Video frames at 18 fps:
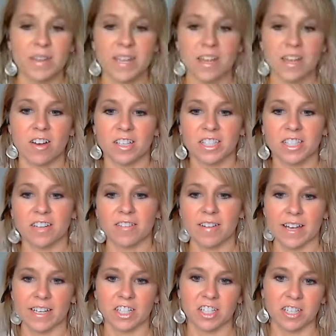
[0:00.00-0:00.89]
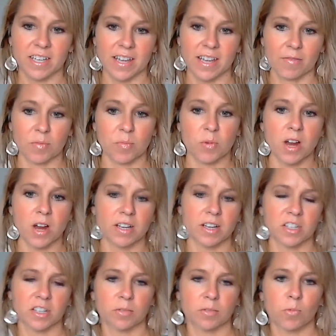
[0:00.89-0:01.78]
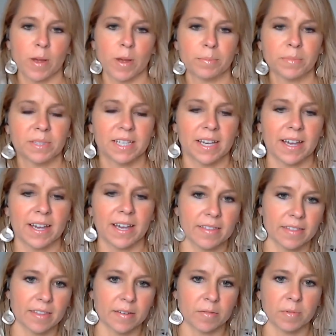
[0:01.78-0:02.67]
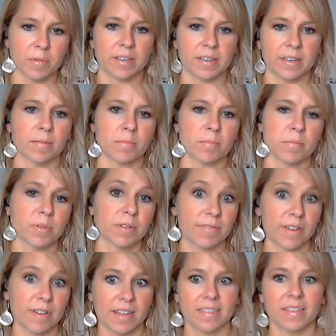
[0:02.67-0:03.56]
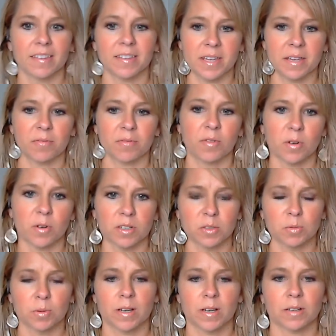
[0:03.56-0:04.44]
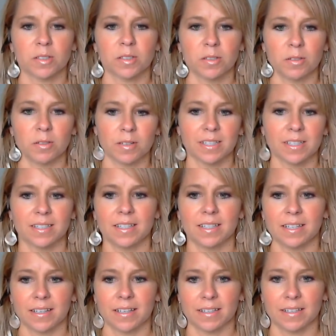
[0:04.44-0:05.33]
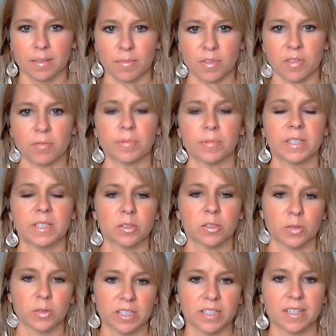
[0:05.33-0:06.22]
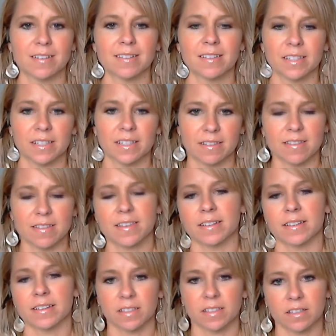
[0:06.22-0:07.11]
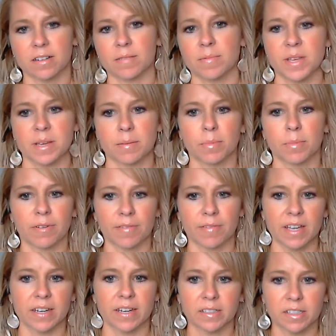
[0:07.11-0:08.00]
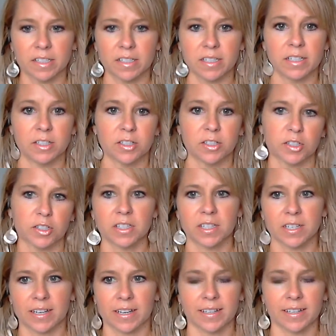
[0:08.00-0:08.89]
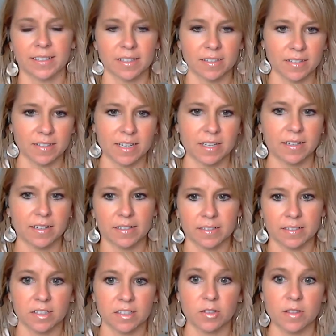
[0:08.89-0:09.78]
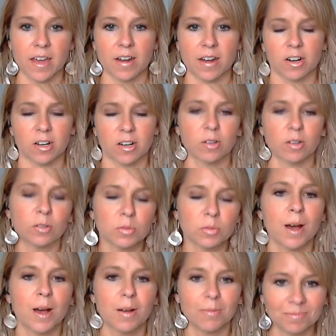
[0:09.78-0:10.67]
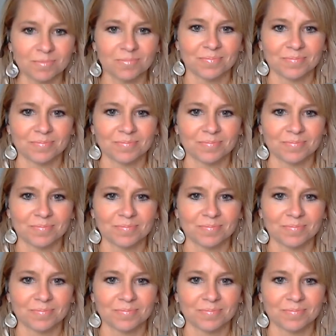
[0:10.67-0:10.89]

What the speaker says: we also actually have a project website that we can provide the link for as well, so you can see some of the resources and things that are being provided to teachers, and it has a link to that article as well.